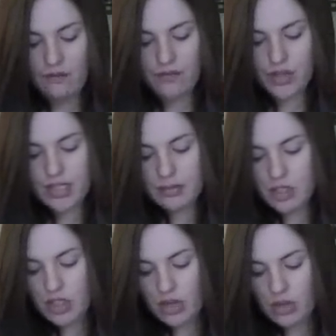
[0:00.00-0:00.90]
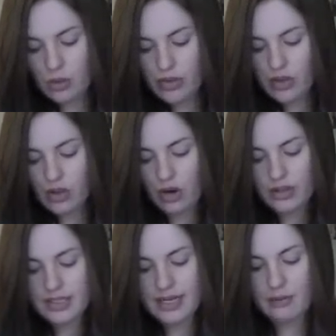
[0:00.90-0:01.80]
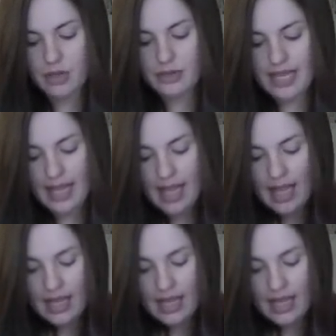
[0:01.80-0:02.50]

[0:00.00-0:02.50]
First, let me show you the yarns that I'm using.